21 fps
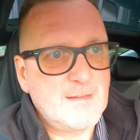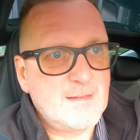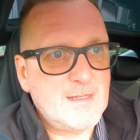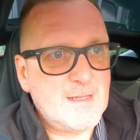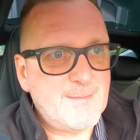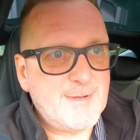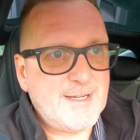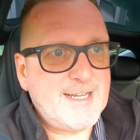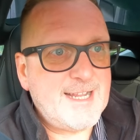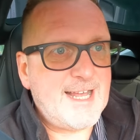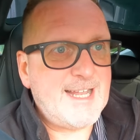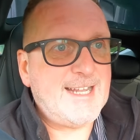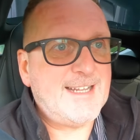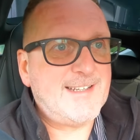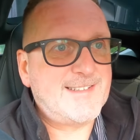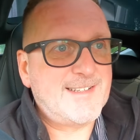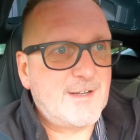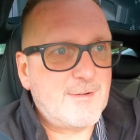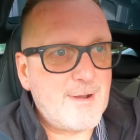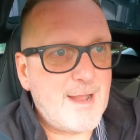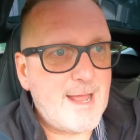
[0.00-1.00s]
the
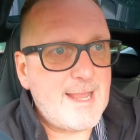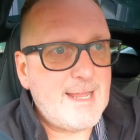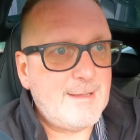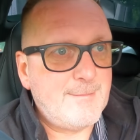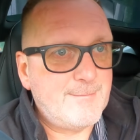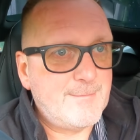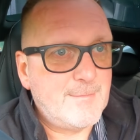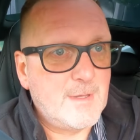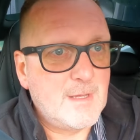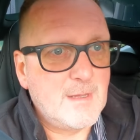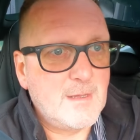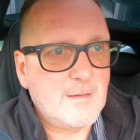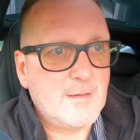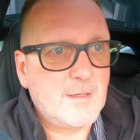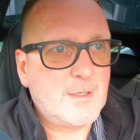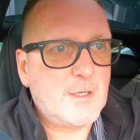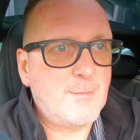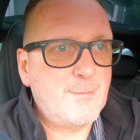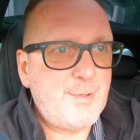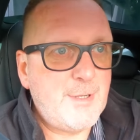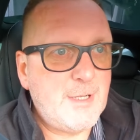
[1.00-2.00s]
mechanics are great, the
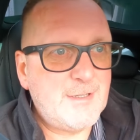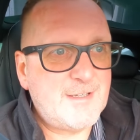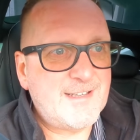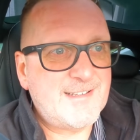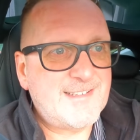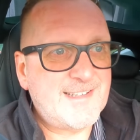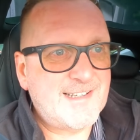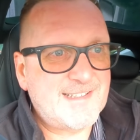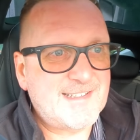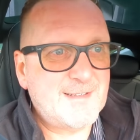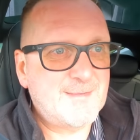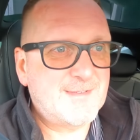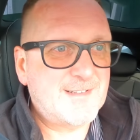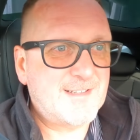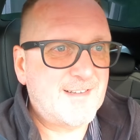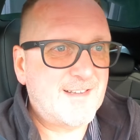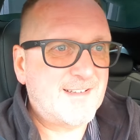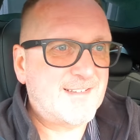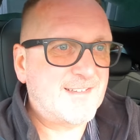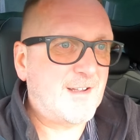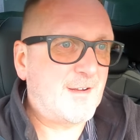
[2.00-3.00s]
computer systems
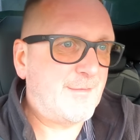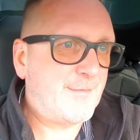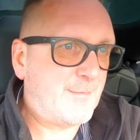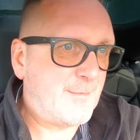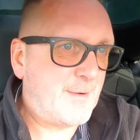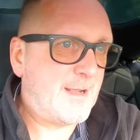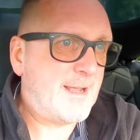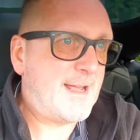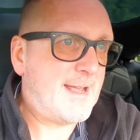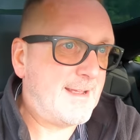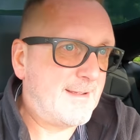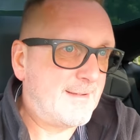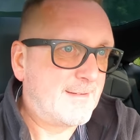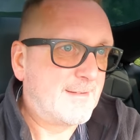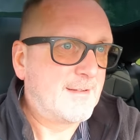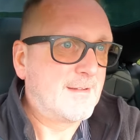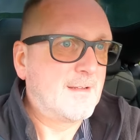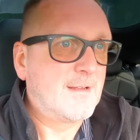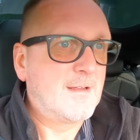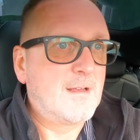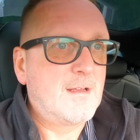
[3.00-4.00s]
and the software,
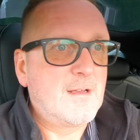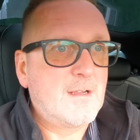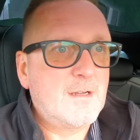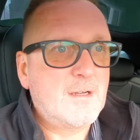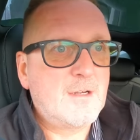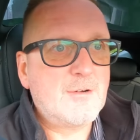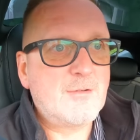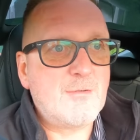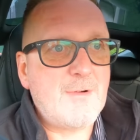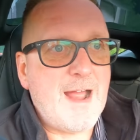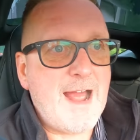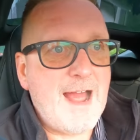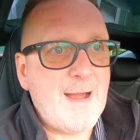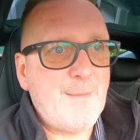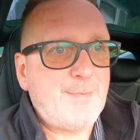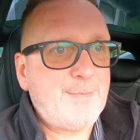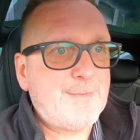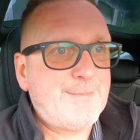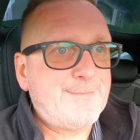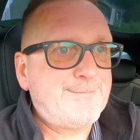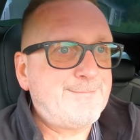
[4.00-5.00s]
crap,
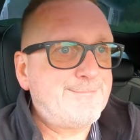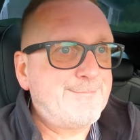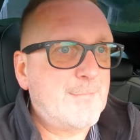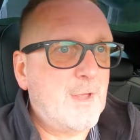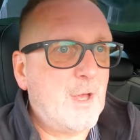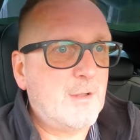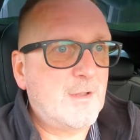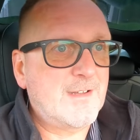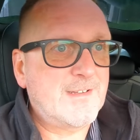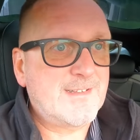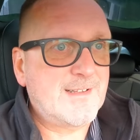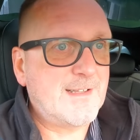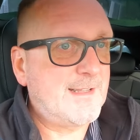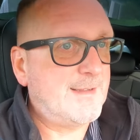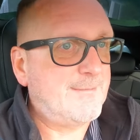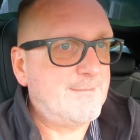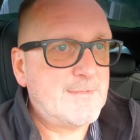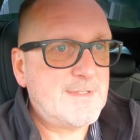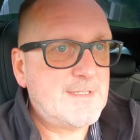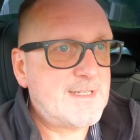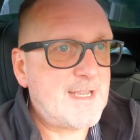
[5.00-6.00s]
honestly,
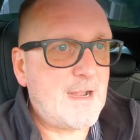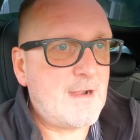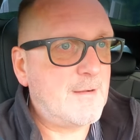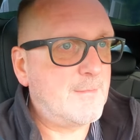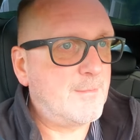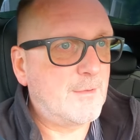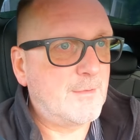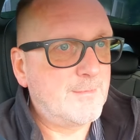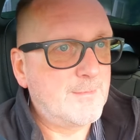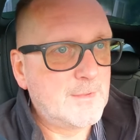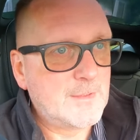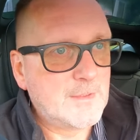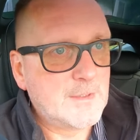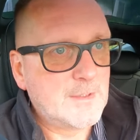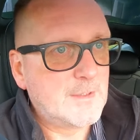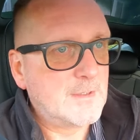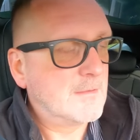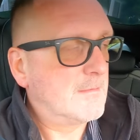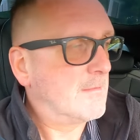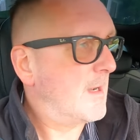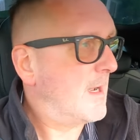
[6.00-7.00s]
terrible.
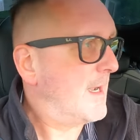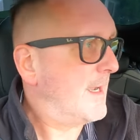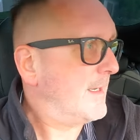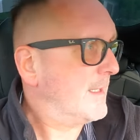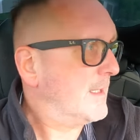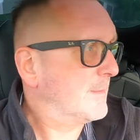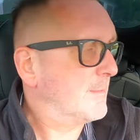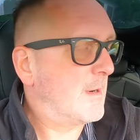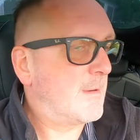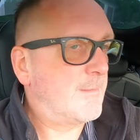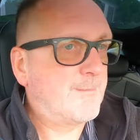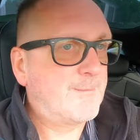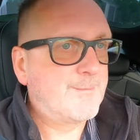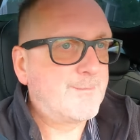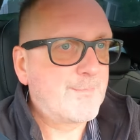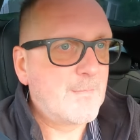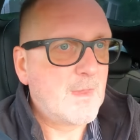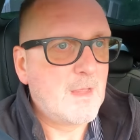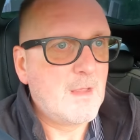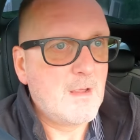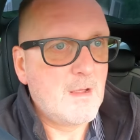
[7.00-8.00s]
Right, come on,
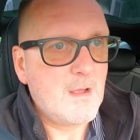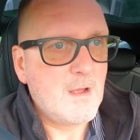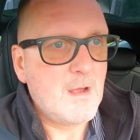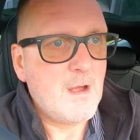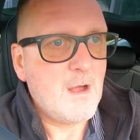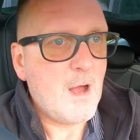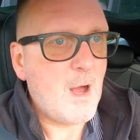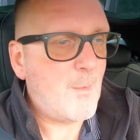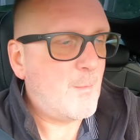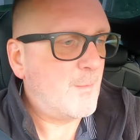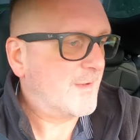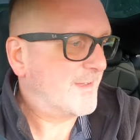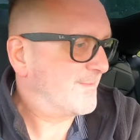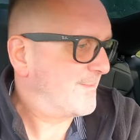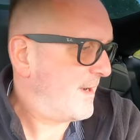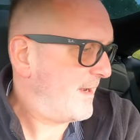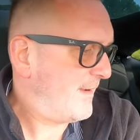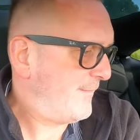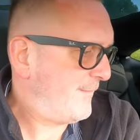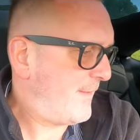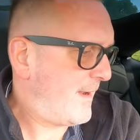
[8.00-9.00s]
onwards
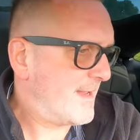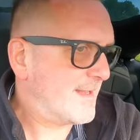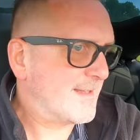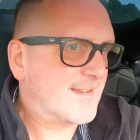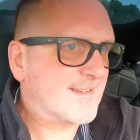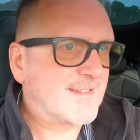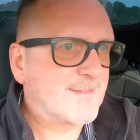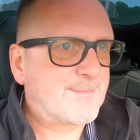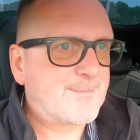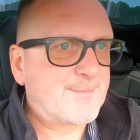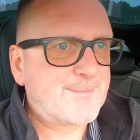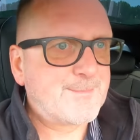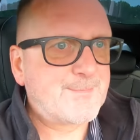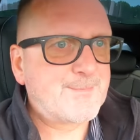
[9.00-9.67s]
my friends.